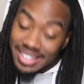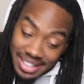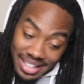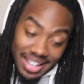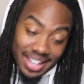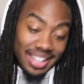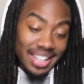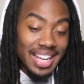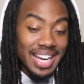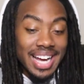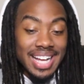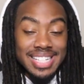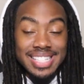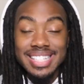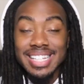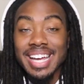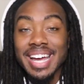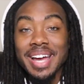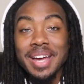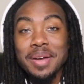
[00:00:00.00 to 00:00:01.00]
Yeah, like I
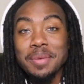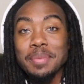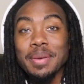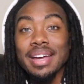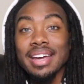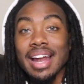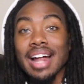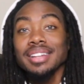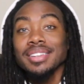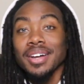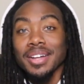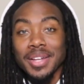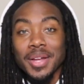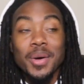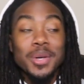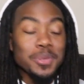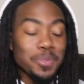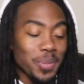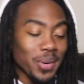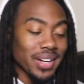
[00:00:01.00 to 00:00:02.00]
said, man, I thought
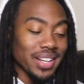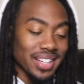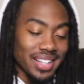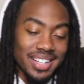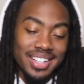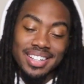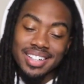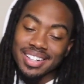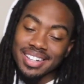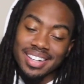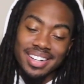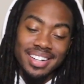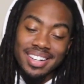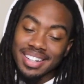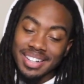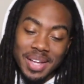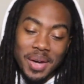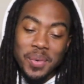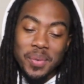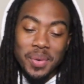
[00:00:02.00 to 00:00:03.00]
that was pretty good.
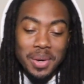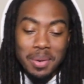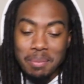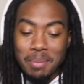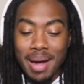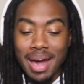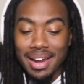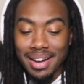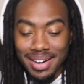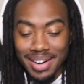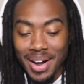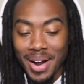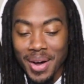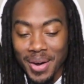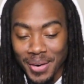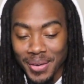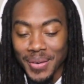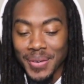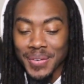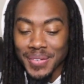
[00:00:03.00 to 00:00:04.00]
It wasn't bad at
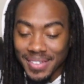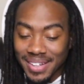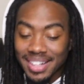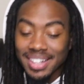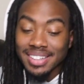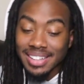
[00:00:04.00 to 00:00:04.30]
all.